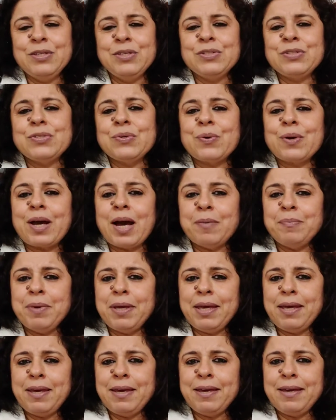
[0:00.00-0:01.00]
So,
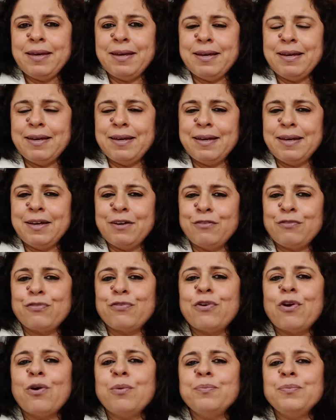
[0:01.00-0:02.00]
coming
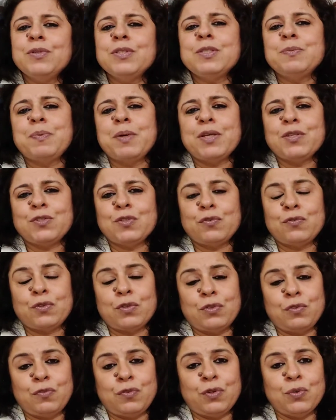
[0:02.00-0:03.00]
from the space of
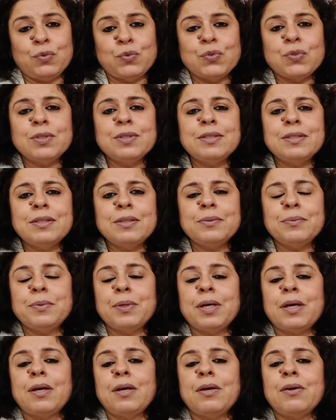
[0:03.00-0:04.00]
confusion
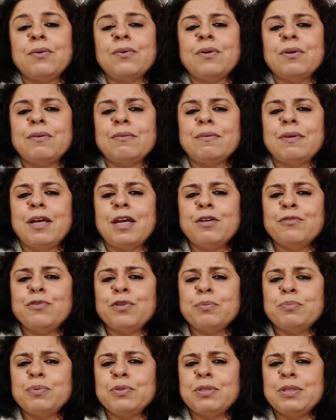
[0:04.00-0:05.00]
where
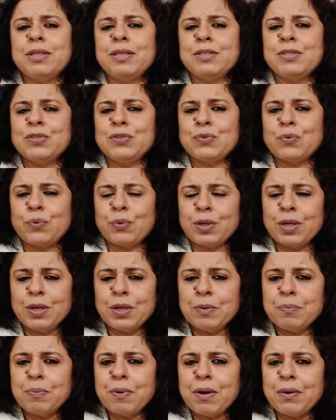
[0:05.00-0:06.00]
everybody is
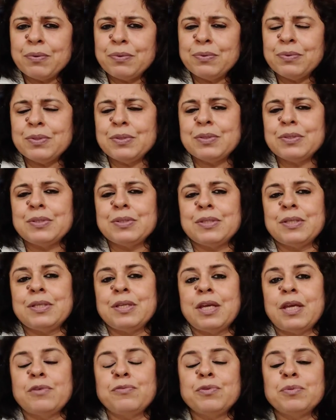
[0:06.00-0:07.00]
talking about this
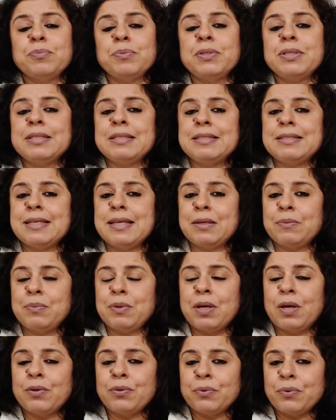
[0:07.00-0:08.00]
and everybody is saying
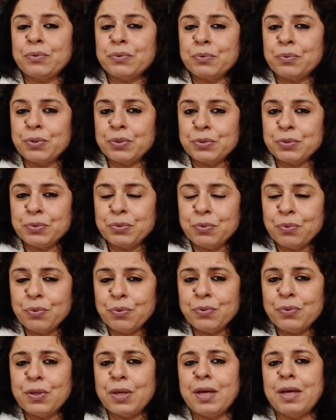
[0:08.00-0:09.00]
we are not going to
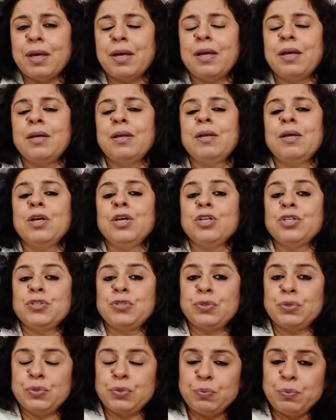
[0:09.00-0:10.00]
go there,
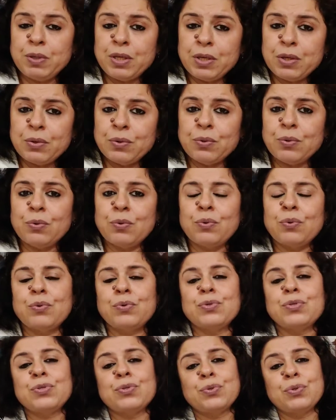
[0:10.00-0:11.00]
should we go?
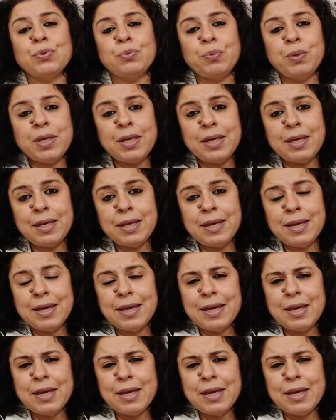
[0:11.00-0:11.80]
Should we?